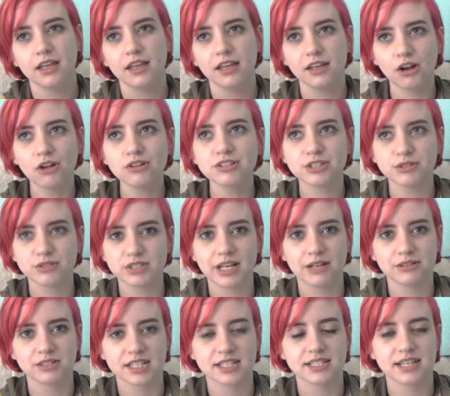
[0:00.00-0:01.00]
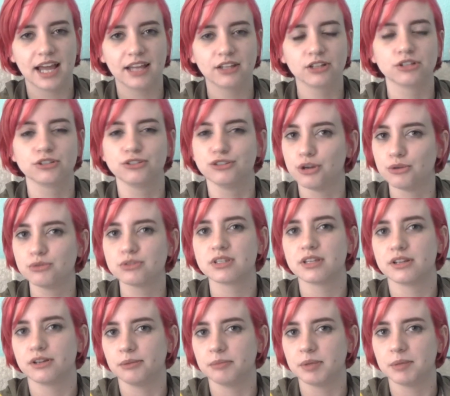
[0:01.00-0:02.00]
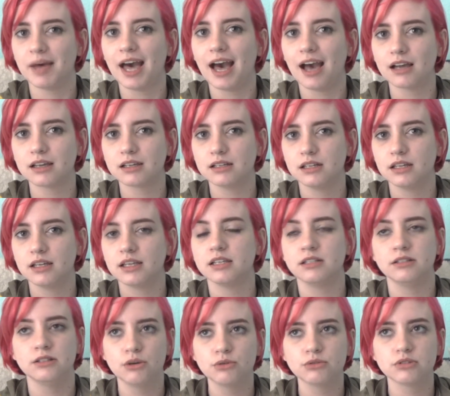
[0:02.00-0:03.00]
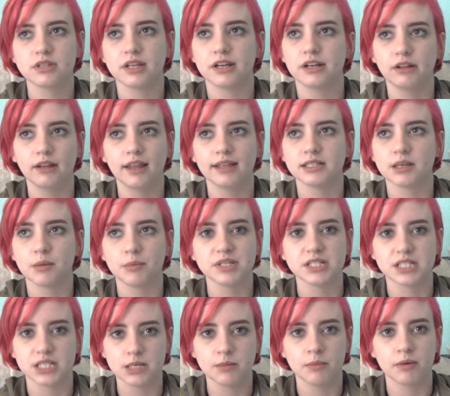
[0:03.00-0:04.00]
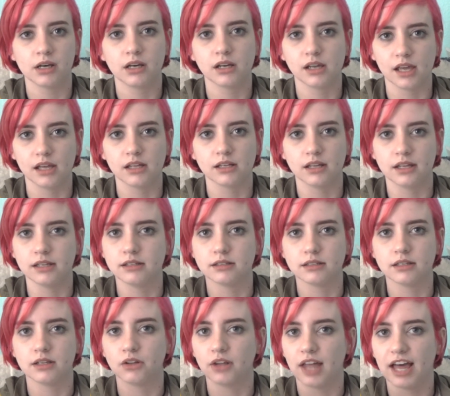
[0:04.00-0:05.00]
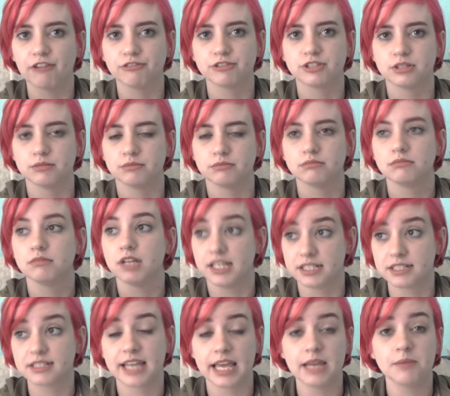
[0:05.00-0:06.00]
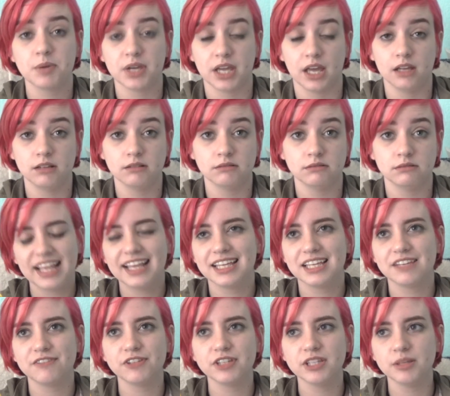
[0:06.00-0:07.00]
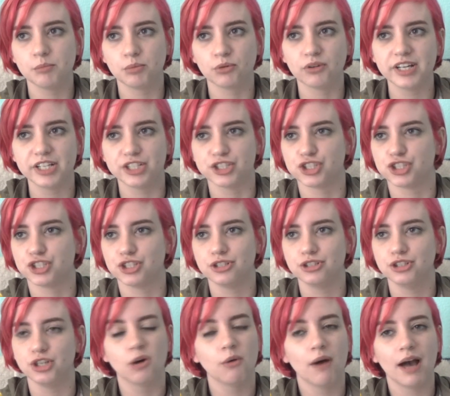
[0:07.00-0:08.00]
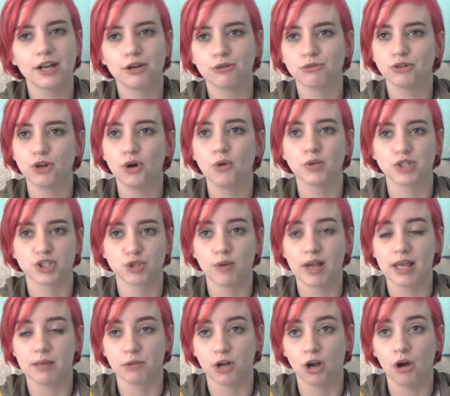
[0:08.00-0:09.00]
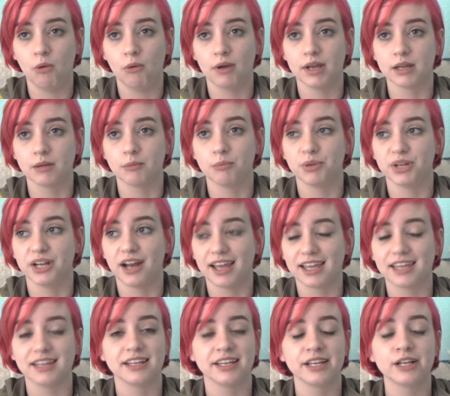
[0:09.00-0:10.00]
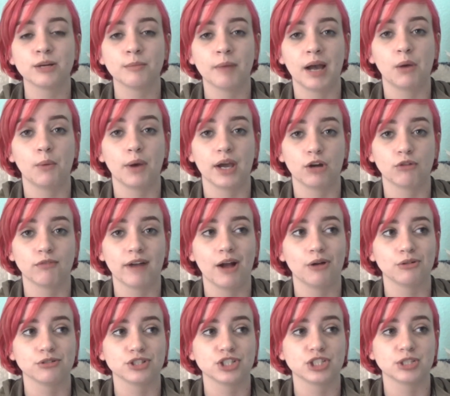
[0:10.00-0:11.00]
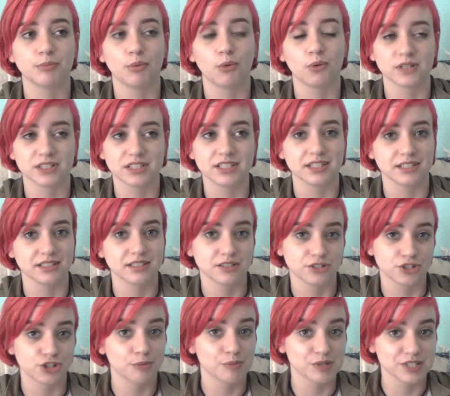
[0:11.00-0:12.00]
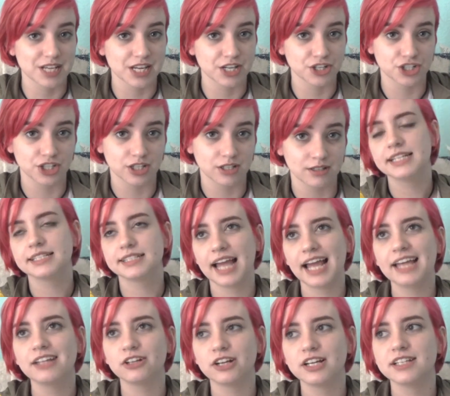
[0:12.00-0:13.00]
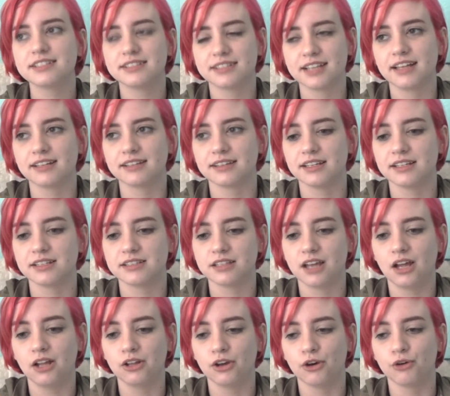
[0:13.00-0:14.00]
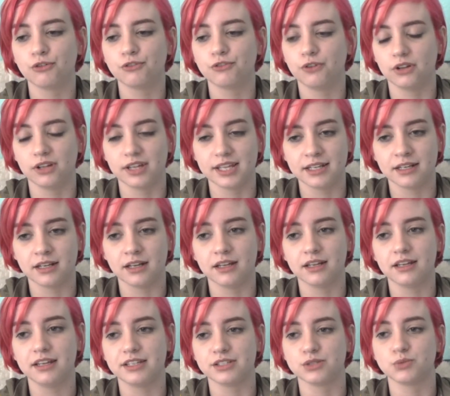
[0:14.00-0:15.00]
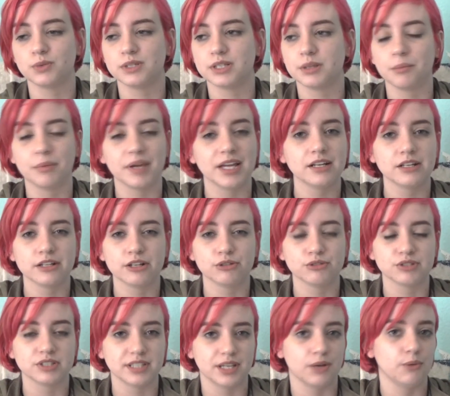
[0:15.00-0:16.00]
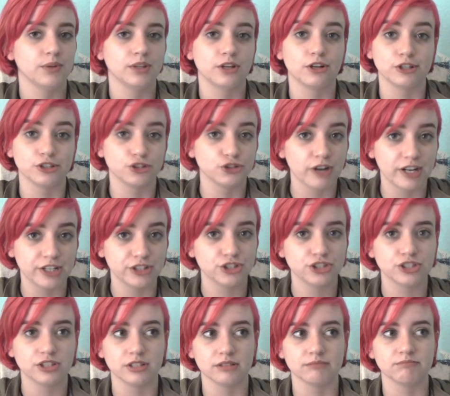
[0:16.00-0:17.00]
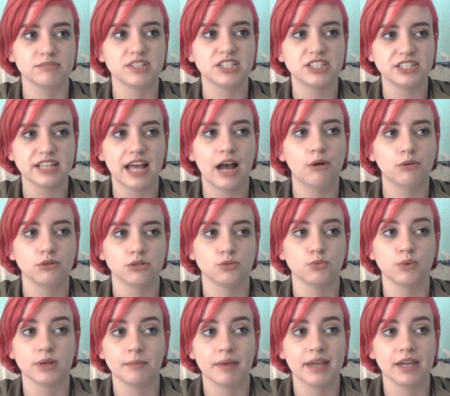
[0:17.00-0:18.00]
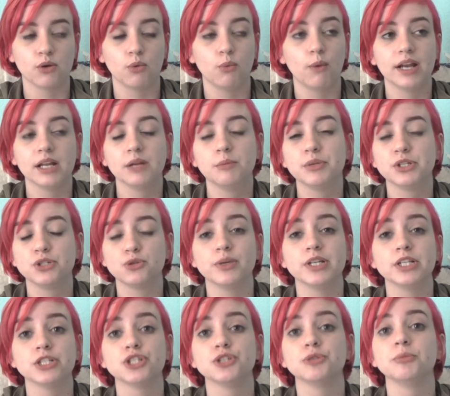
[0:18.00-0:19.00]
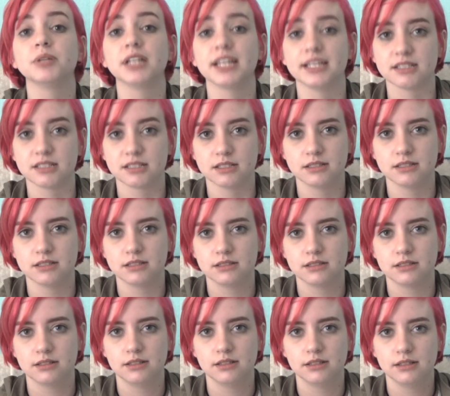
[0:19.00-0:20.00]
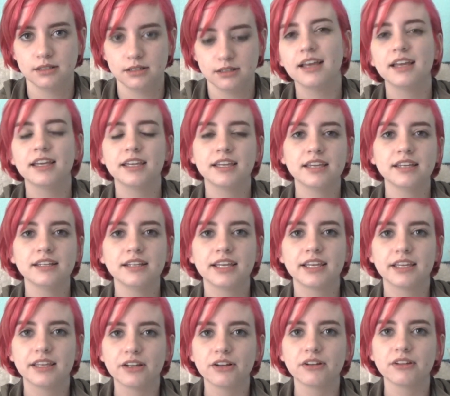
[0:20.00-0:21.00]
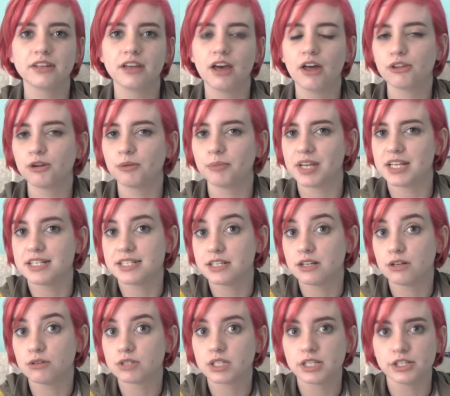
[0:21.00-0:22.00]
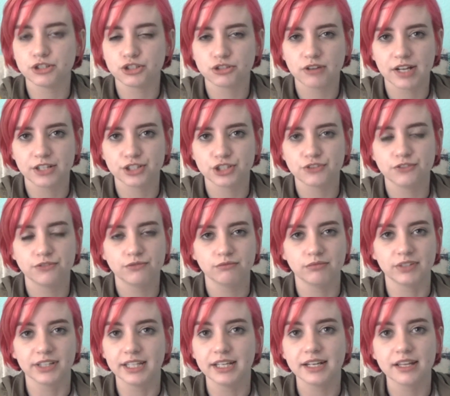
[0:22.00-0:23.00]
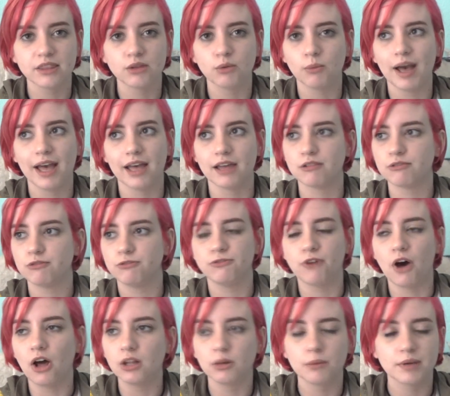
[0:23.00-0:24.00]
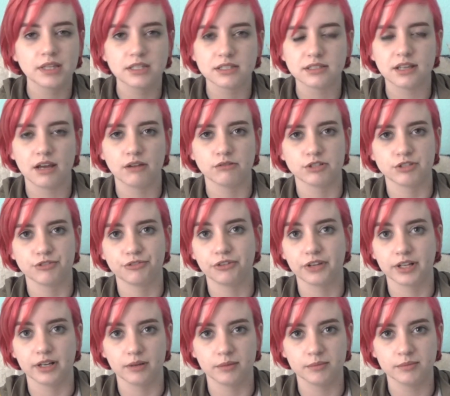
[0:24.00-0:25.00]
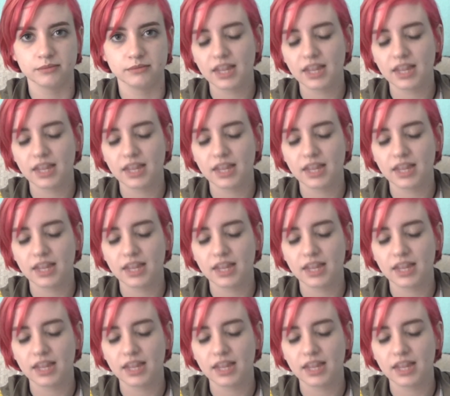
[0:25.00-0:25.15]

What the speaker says: It also sounds like Tyler knows that he'll be back. He knows that he'll end up in Dima again and he'll have to escape again. Even the bridge, "No, I don't know which way I'm going, but I can hear my way around," supports this interpretation. Tyler has said that Salo Folina is what the banditos sing when they're entrenched, the sound we make when in between two places. He can hear the other banditos entrenched, leading the way, following the sound to freedom.